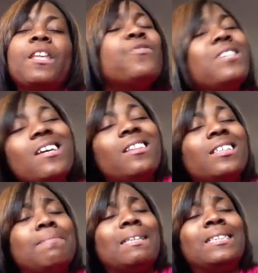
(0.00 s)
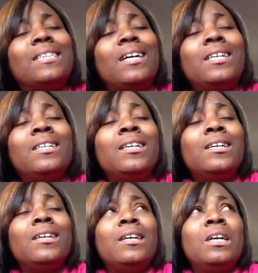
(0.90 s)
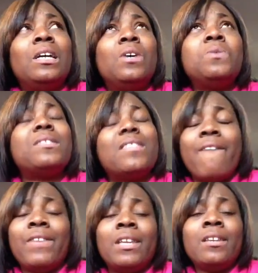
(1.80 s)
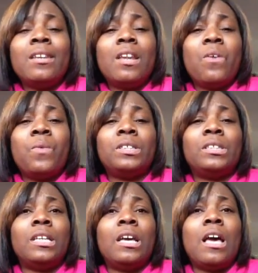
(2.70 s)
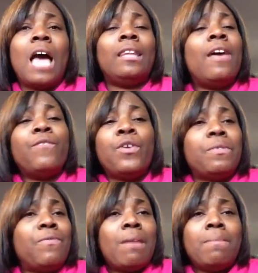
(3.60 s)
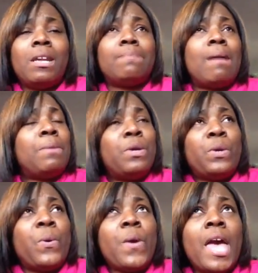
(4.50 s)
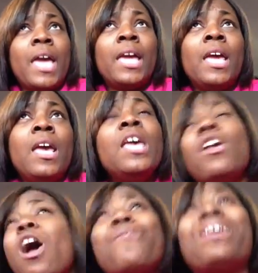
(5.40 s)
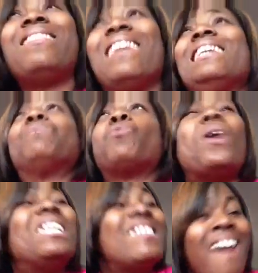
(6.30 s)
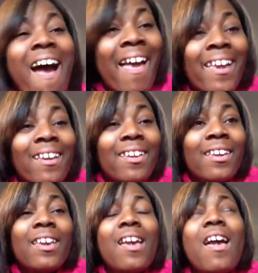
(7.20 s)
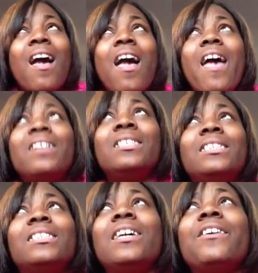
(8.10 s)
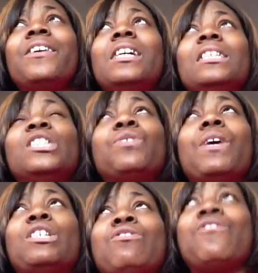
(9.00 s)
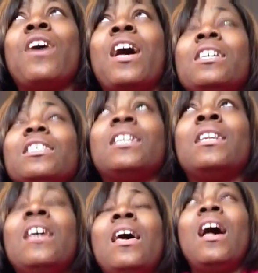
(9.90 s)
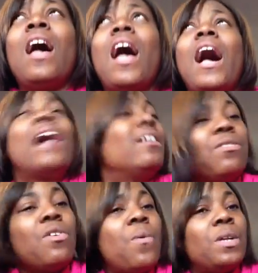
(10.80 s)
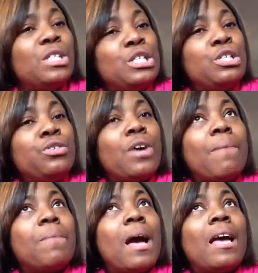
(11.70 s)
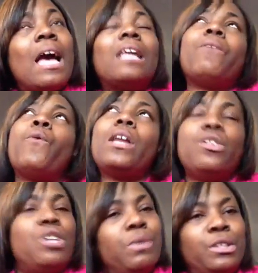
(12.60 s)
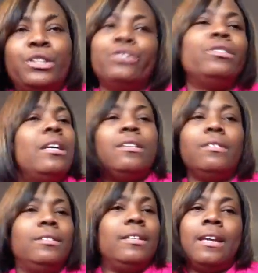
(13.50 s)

ridiculous. My son, who's 7, was, I love you every 5 minutes, mommy, are you okay? He already thinks I'm going to die. It's a scary situation, you guys, and I don't know what to do. I do know what to do. Don't